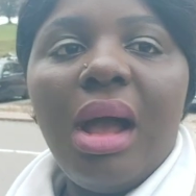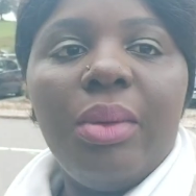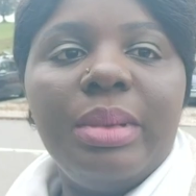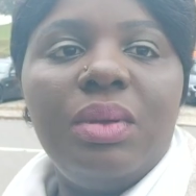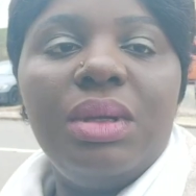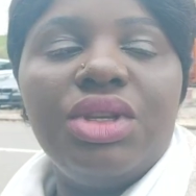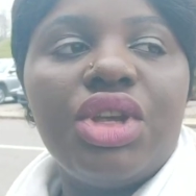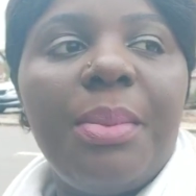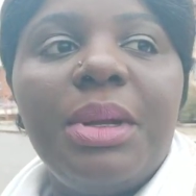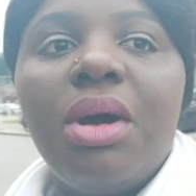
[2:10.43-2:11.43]
i'll be doing the
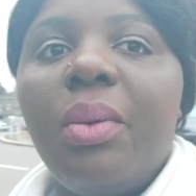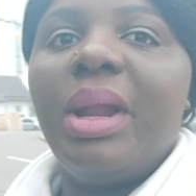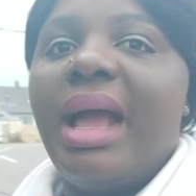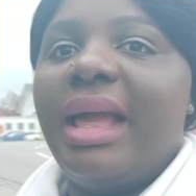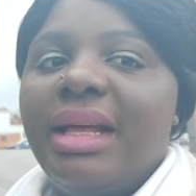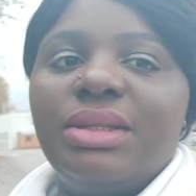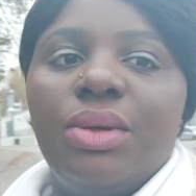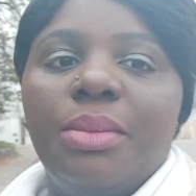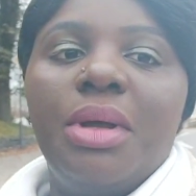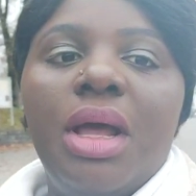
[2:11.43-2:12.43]
shopping haul when i get
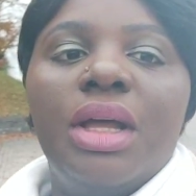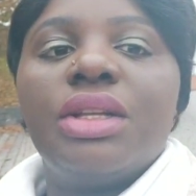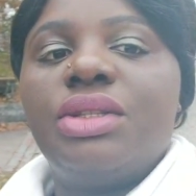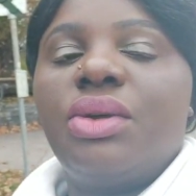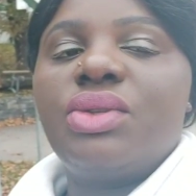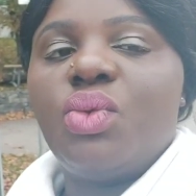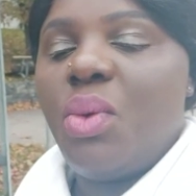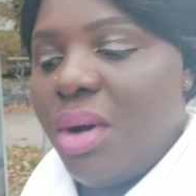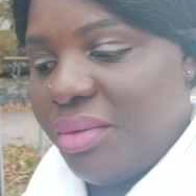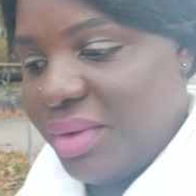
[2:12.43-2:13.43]
home don't
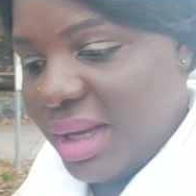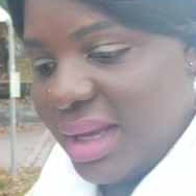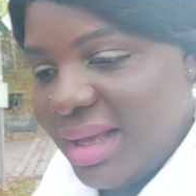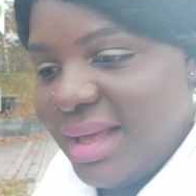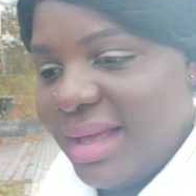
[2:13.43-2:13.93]
worry